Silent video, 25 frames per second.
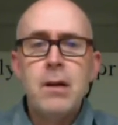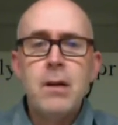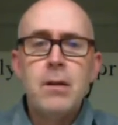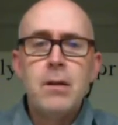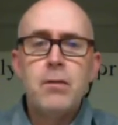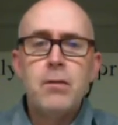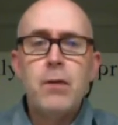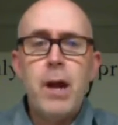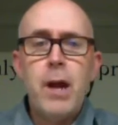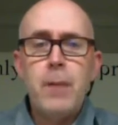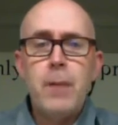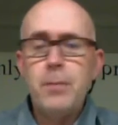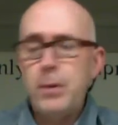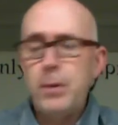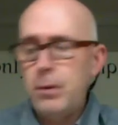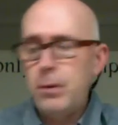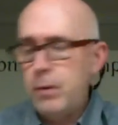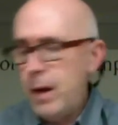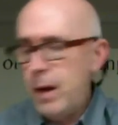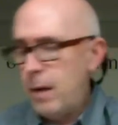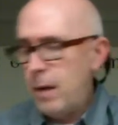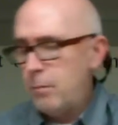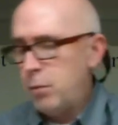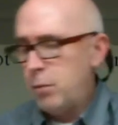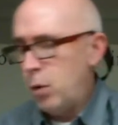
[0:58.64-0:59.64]
Wrap it
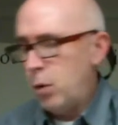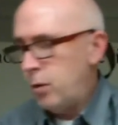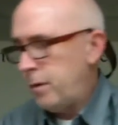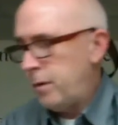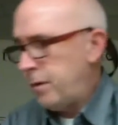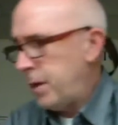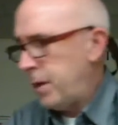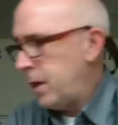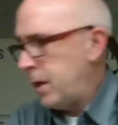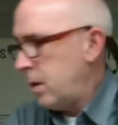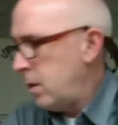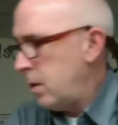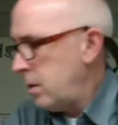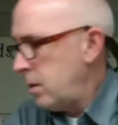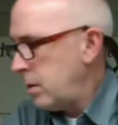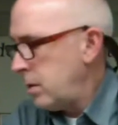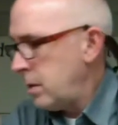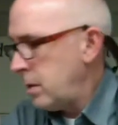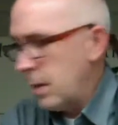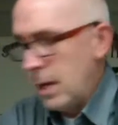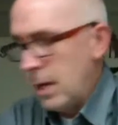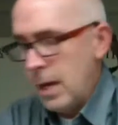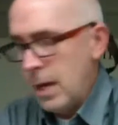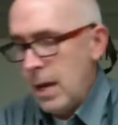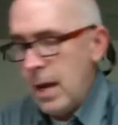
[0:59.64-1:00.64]
around both fingers,
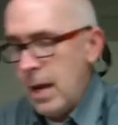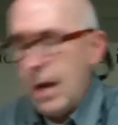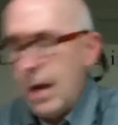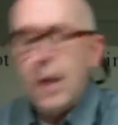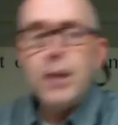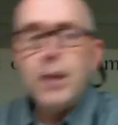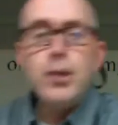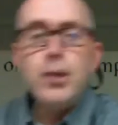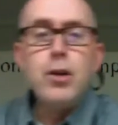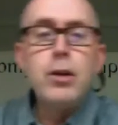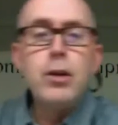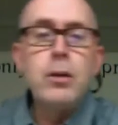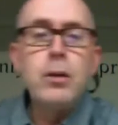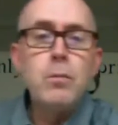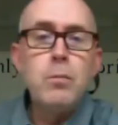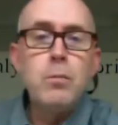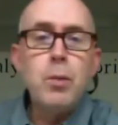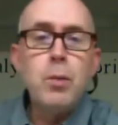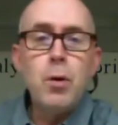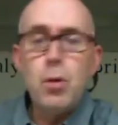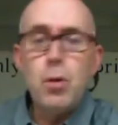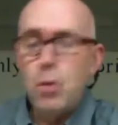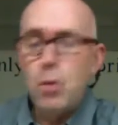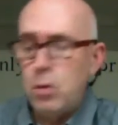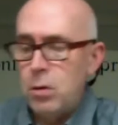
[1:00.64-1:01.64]
and you can
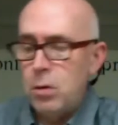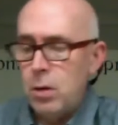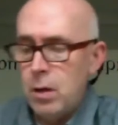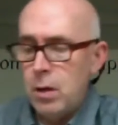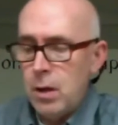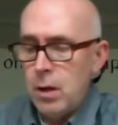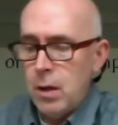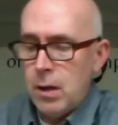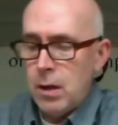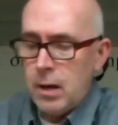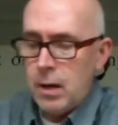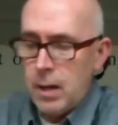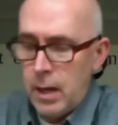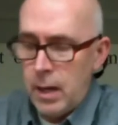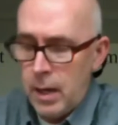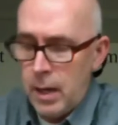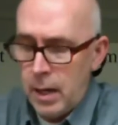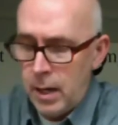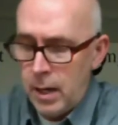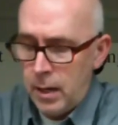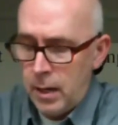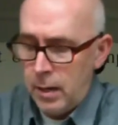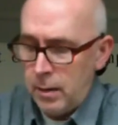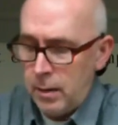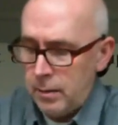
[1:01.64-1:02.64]
pull
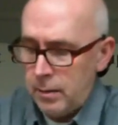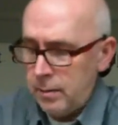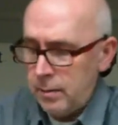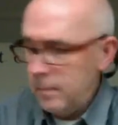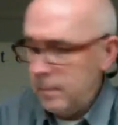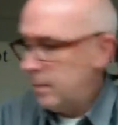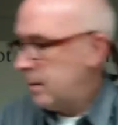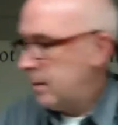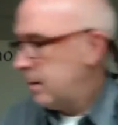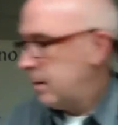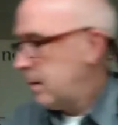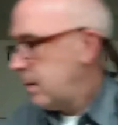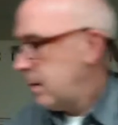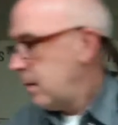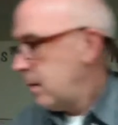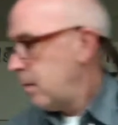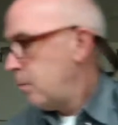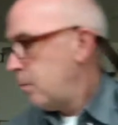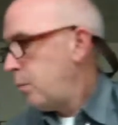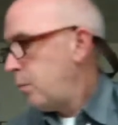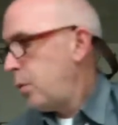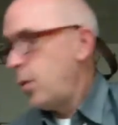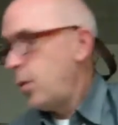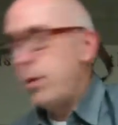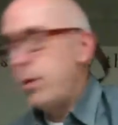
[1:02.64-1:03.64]

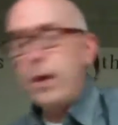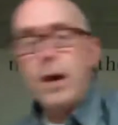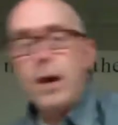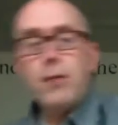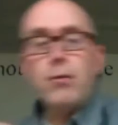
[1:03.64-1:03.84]
that